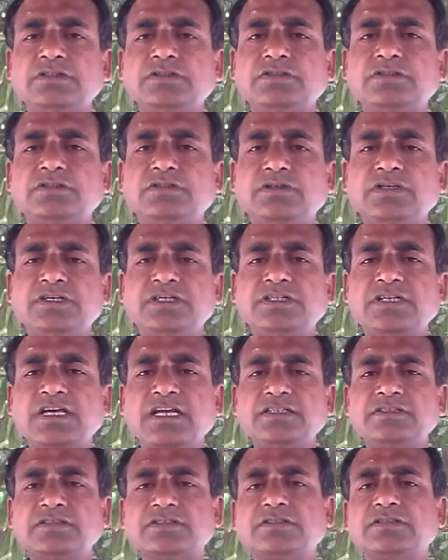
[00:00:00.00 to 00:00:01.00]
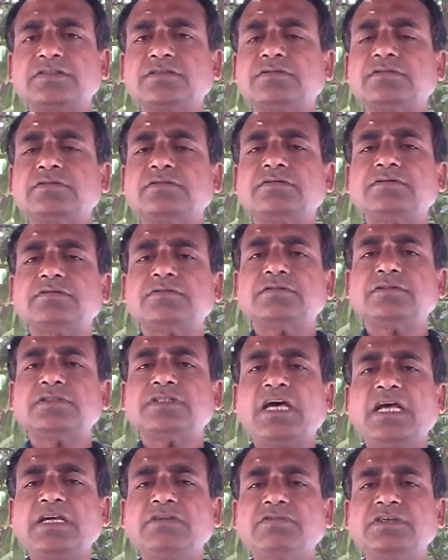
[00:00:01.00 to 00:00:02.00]
So it has
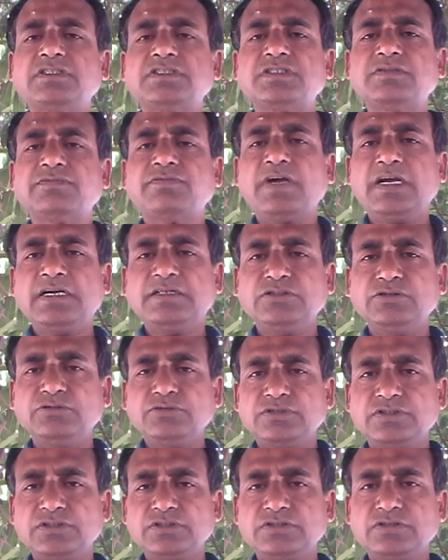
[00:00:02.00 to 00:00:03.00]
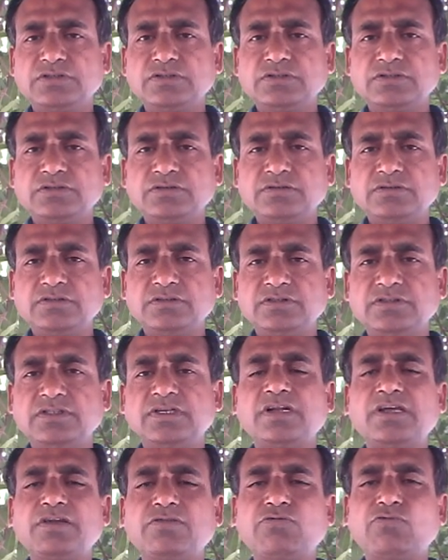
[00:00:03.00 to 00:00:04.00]
diversified uses.
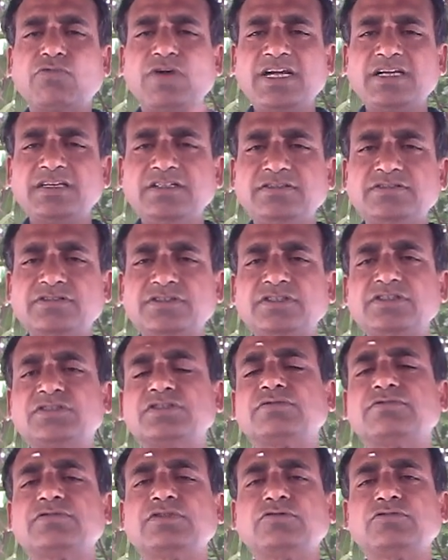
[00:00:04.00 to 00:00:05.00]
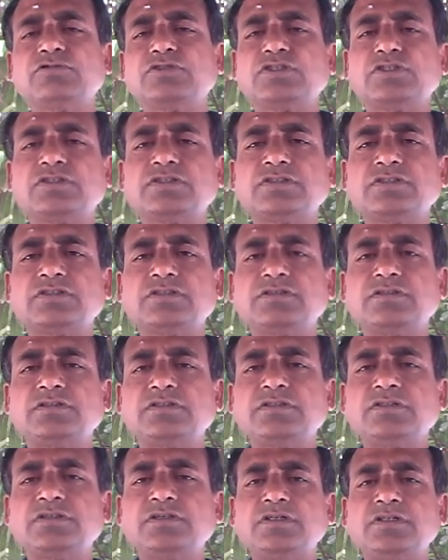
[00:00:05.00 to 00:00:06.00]
There are wide range of uses.
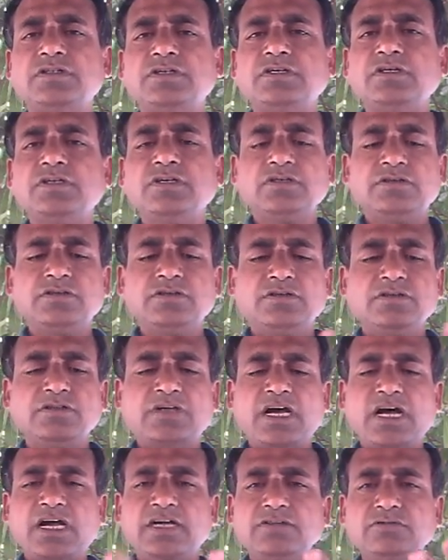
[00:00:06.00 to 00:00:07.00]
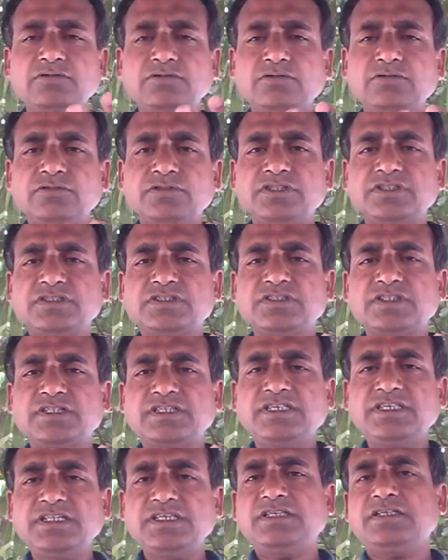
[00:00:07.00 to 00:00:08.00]
Iron ore is the
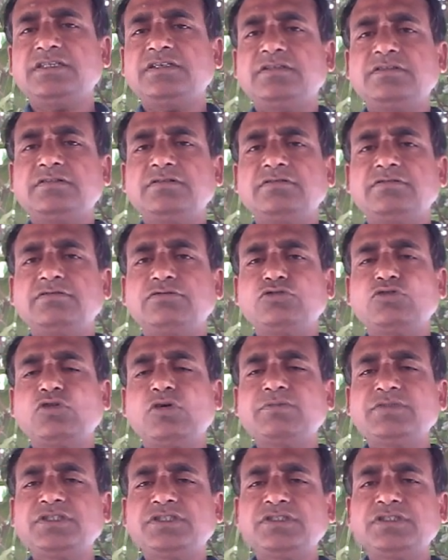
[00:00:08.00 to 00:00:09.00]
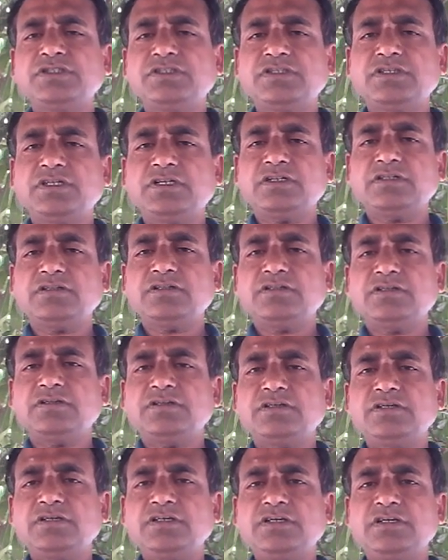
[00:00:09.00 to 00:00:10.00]
key raw material
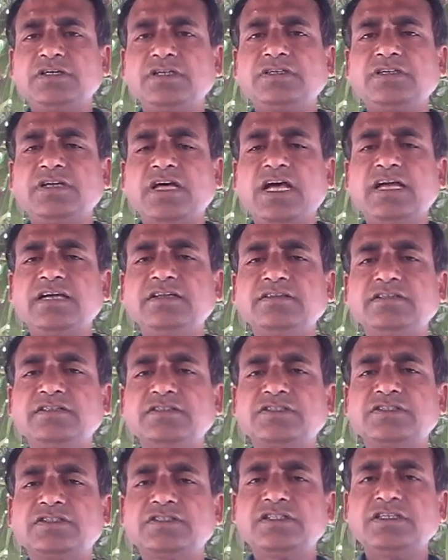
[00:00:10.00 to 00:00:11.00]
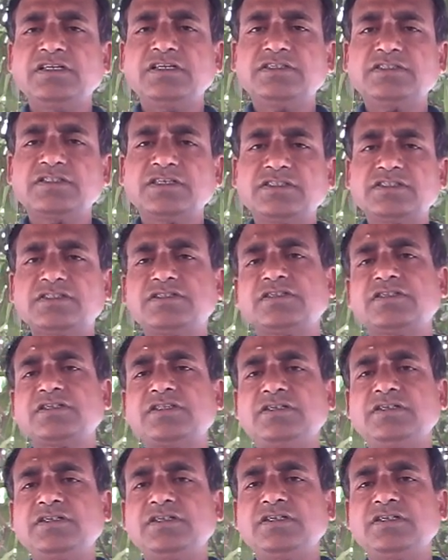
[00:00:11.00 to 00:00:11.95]
in iron and steel industry.